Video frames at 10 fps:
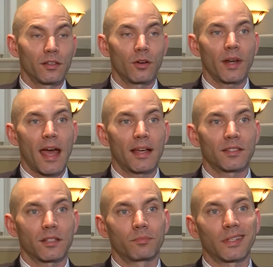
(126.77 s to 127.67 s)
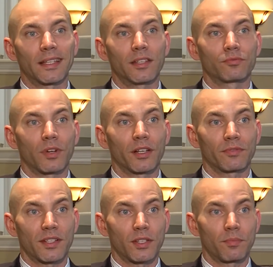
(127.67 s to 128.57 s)
No one has a complete right
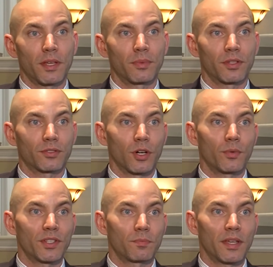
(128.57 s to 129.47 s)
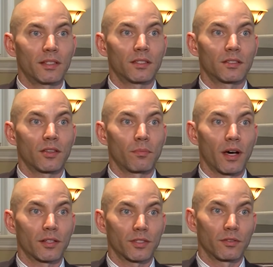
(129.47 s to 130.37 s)
recipe, but there's always pieces to the
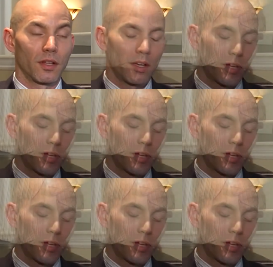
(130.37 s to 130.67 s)
puzzle.